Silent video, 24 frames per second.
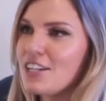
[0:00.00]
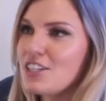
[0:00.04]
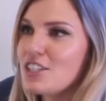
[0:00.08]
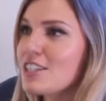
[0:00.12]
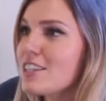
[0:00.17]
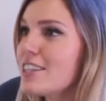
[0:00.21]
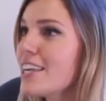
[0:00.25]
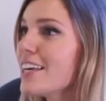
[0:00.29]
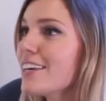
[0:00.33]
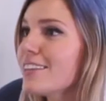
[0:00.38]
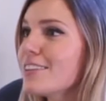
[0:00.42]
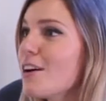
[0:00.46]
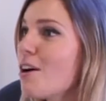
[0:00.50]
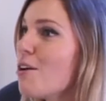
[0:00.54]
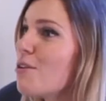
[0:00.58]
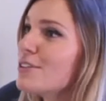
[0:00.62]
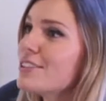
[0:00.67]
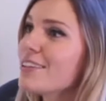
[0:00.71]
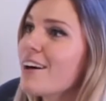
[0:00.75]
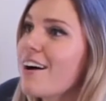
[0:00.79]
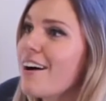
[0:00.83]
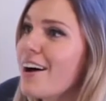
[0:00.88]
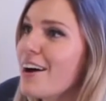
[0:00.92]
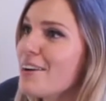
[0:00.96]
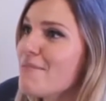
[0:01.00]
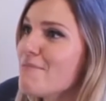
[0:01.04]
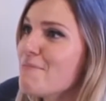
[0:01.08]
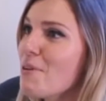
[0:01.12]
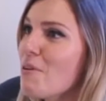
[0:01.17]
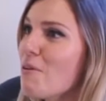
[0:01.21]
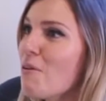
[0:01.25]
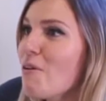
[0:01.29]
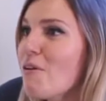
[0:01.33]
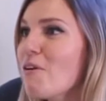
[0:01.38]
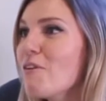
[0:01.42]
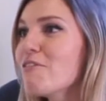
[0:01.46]
and just think the whole time
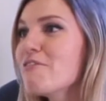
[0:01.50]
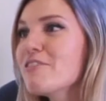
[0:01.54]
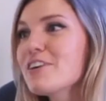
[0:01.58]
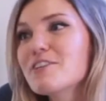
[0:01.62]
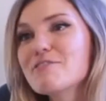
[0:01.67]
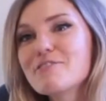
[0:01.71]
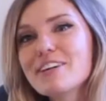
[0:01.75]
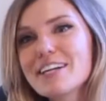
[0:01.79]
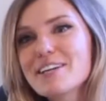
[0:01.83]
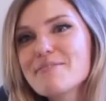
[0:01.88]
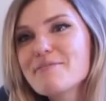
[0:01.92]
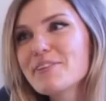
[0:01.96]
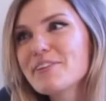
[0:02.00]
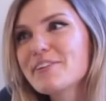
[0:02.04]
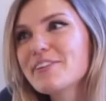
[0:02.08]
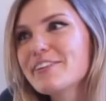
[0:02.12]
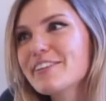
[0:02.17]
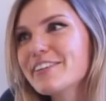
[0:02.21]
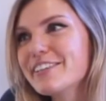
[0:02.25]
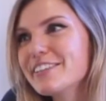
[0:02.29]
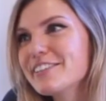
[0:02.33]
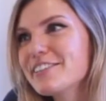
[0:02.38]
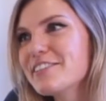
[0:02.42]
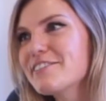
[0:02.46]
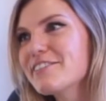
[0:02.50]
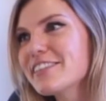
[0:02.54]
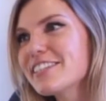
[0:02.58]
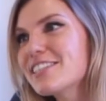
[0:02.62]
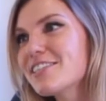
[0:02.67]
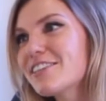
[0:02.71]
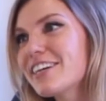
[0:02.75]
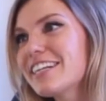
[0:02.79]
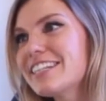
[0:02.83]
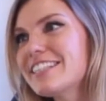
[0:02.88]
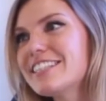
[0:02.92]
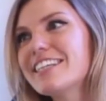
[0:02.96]
or feel really bored and
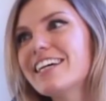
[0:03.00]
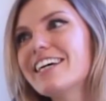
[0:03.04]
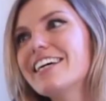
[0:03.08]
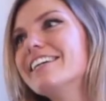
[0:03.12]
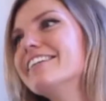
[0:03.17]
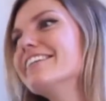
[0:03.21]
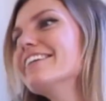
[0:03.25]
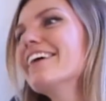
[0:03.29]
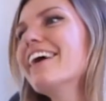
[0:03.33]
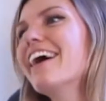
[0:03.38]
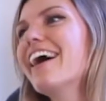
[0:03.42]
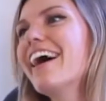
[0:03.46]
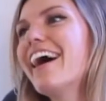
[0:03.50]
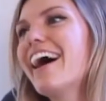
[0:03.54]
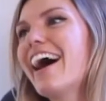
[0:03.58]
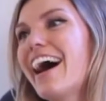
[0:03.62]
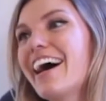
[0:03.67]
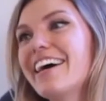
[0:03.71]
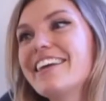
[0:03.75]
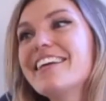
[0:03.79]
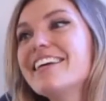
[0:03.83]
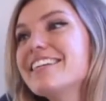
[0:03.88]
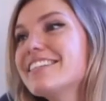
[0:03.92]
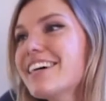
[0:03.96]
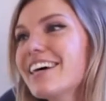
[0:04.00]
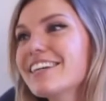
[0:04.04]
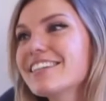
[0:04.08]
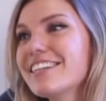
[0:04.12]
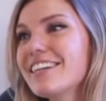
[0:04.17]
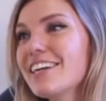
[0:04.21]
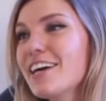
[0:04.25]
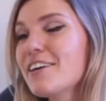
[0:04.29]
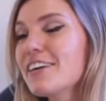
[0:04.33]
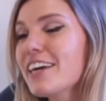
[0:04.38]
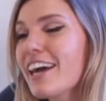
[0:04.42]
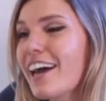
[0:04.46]
frustrated. And it's
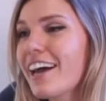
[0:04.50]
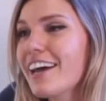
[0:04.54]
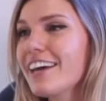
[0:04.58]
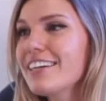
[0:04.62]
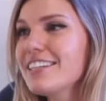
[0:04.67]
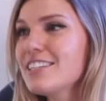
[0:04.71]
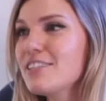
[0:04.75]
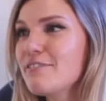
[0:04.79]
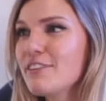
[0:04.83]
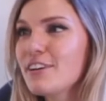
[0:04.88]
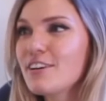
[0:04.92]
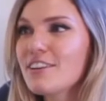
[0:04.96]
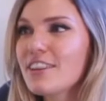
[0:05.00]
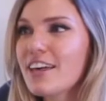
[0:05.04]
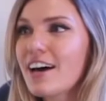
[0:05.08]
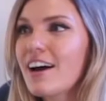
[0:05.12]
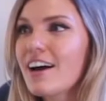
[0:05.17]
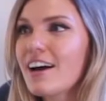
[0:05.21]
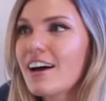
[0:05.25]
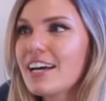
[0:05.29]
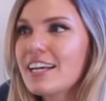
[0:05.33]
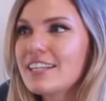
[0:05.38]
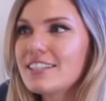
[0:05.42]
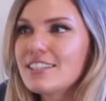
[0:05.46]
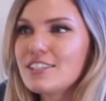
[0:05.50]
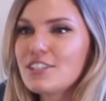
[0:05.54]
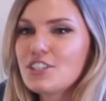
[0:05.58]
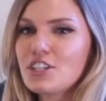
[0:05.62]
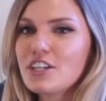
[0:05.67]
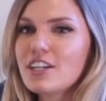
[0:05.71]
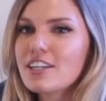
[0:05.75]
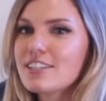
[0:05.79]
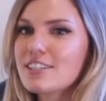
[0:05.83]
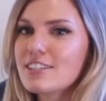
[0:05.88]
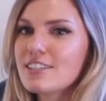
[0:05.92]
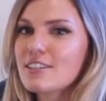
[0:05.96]
actually okay to do that. It's
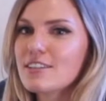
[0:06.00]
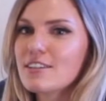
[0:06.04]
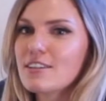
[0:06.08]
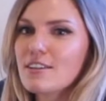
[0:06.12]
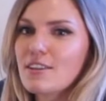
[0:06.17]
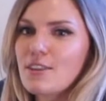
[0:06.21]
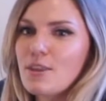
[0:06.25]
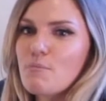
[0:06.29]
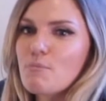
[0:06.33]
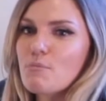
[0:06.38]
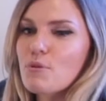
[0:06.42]
just the